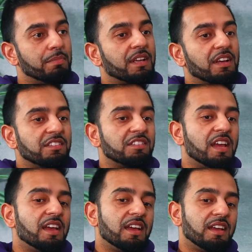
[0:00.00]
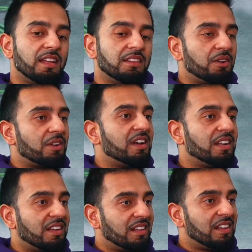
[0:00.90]
Because in the
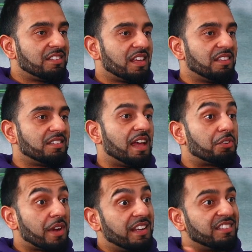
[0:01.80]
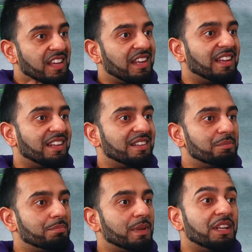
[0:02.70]
Quran, Allah says that trade is halal,
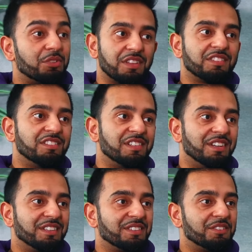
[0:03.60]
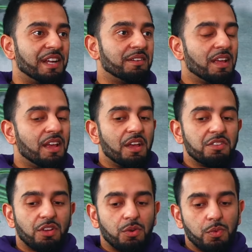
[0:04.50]
yes. but interest is not, right?
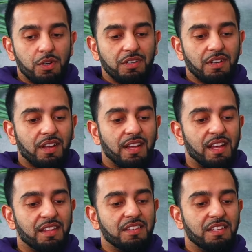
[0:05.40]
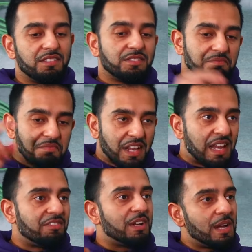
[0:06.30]
So what uh, these
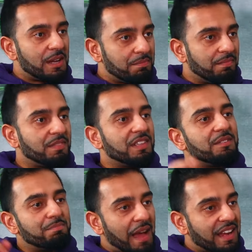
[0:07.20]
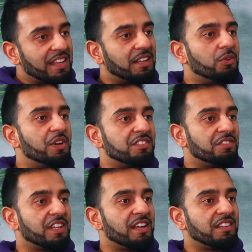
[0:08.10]
clever banking lawyers
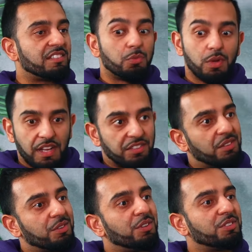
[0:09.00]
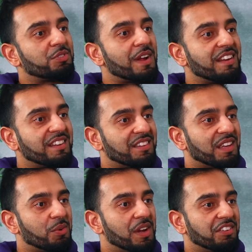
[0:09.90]
have done is said, well, let's introduce a trade into the
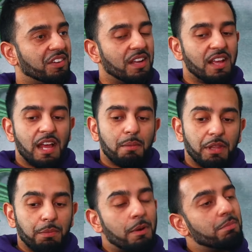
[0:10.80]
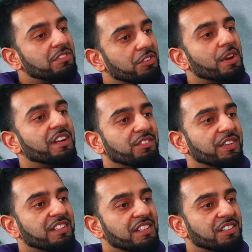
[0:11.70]
equation. But the problem is the trade is
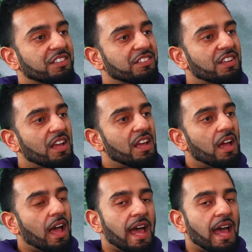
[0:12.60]
fictitious. Yes.